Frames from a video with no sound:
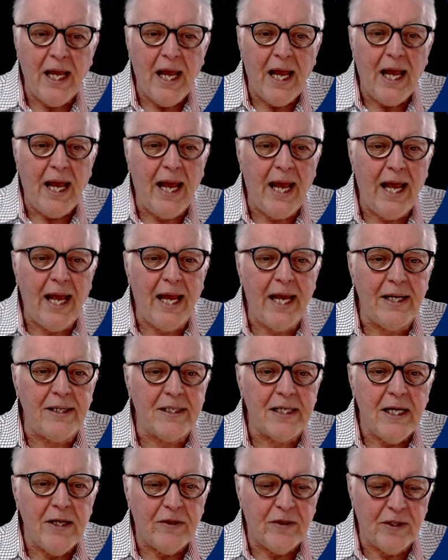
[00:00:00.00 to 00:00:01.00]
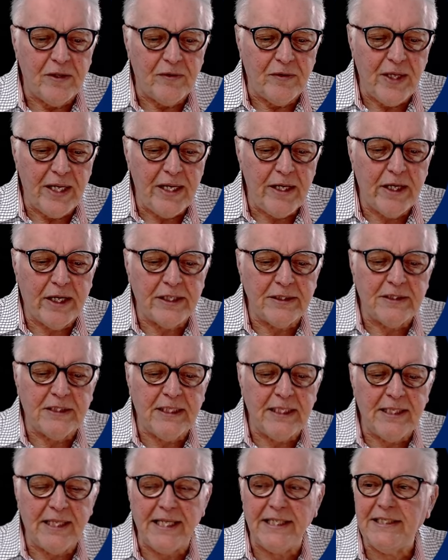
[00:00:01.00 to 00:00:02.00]
and there you can
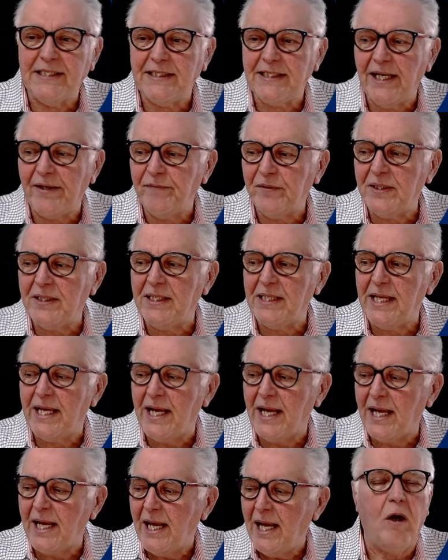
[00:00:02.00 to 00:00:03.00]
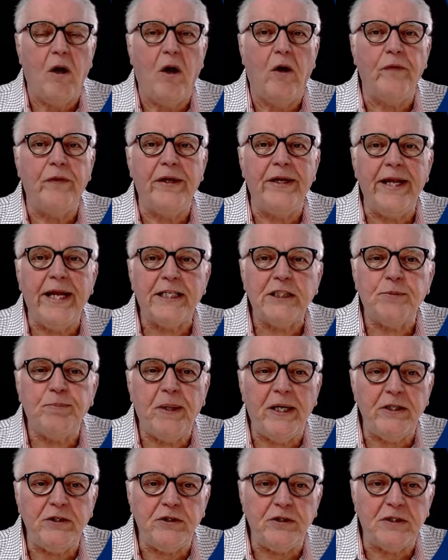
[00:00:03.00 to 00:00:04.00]
see there's seven there on the next
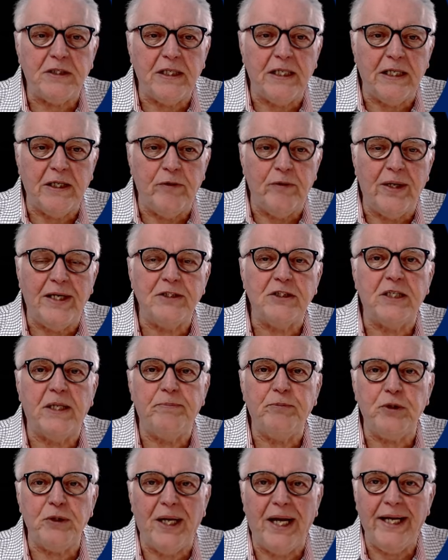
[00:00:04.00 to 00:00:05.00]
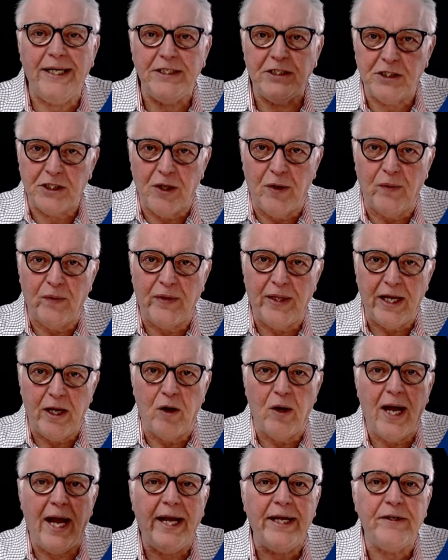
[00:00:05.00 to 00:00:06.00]
page runs up to eight so there
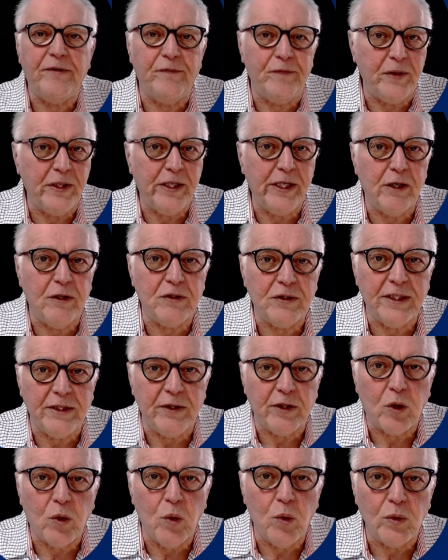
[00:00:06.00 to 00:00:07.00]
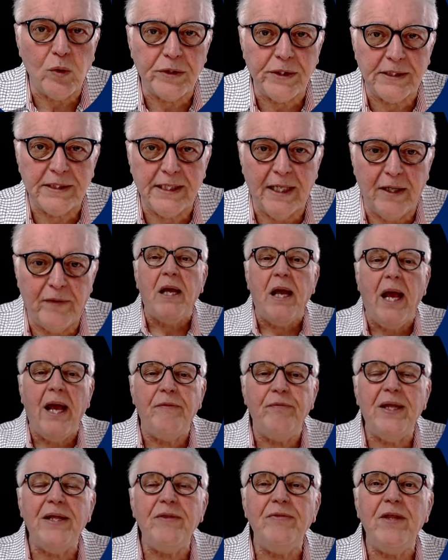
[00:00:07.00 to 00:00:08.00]
are eight videos in the course itself
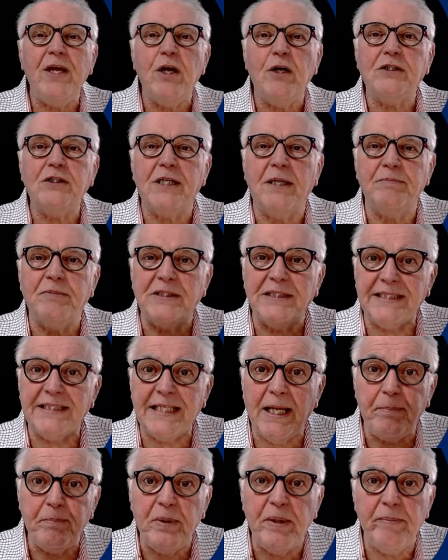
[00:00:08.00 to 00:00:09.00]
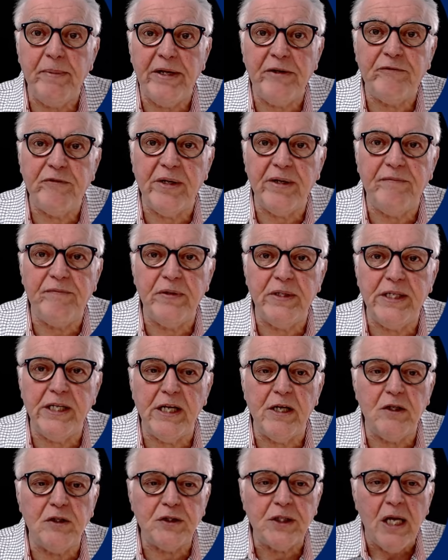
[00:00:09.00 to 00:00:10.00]
and then there are some supplementary
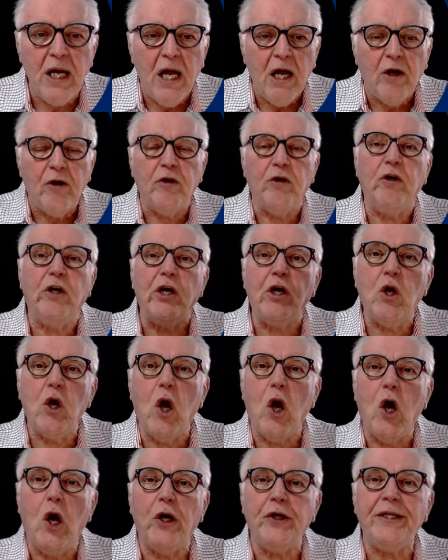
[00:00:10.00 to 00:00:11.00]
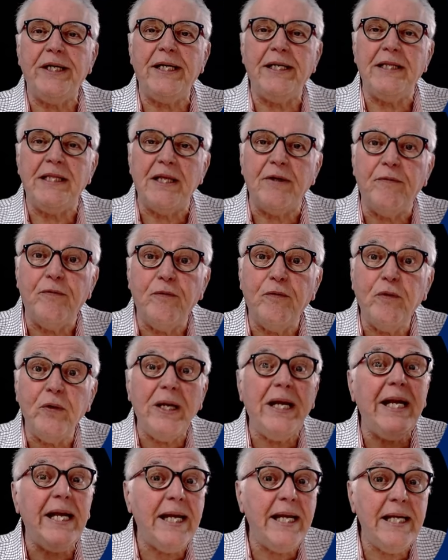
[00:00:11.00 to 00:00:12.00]
videos regarding the
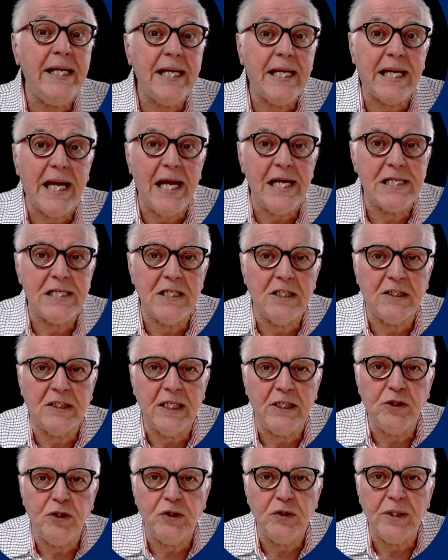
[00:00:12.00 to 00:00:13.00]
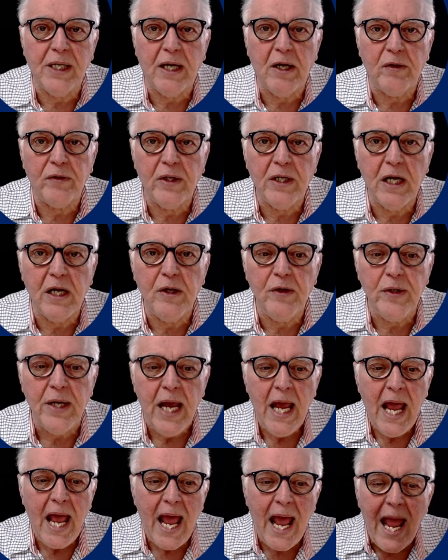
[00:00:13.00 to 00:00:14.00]
free indicators that you download
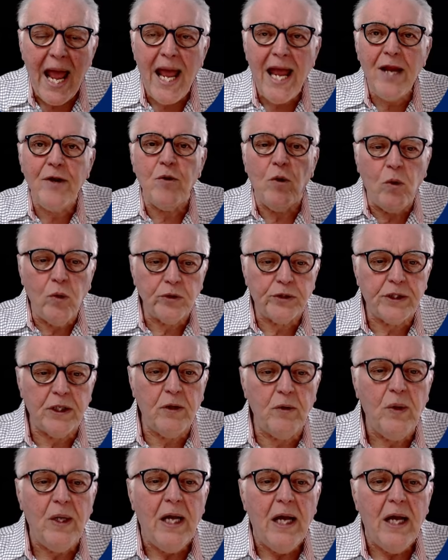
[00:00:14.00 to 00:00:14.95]
and also